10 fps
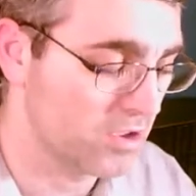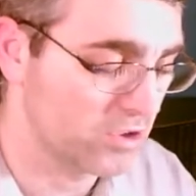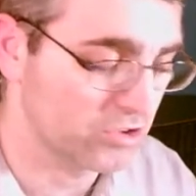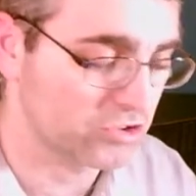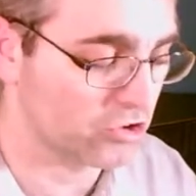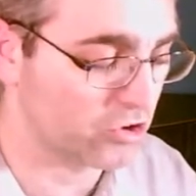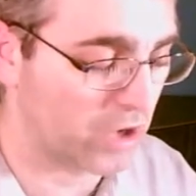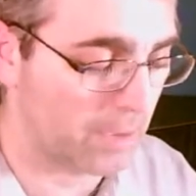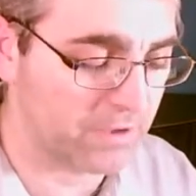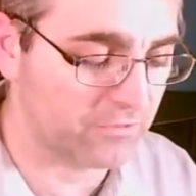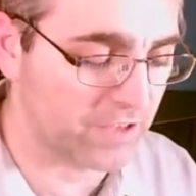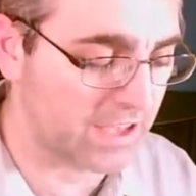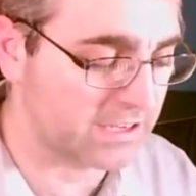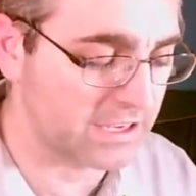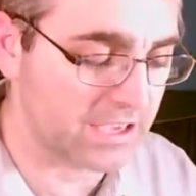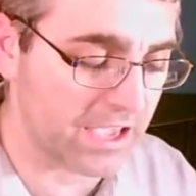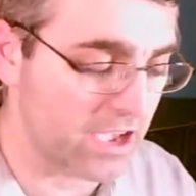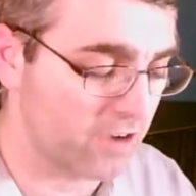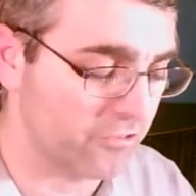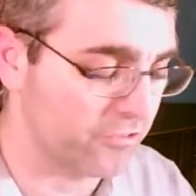So you got B flat, D,
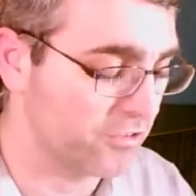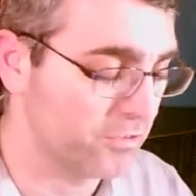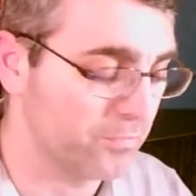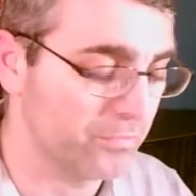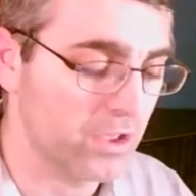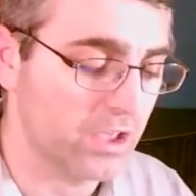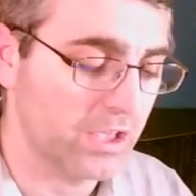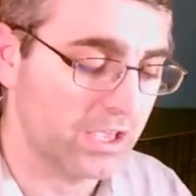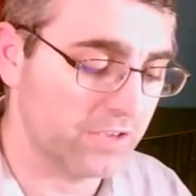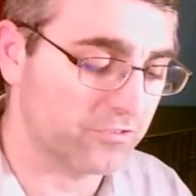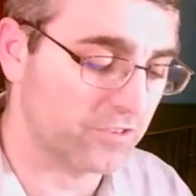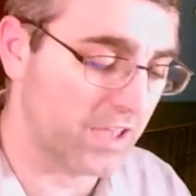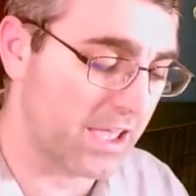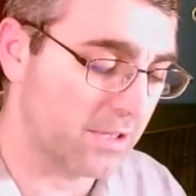F, E flat,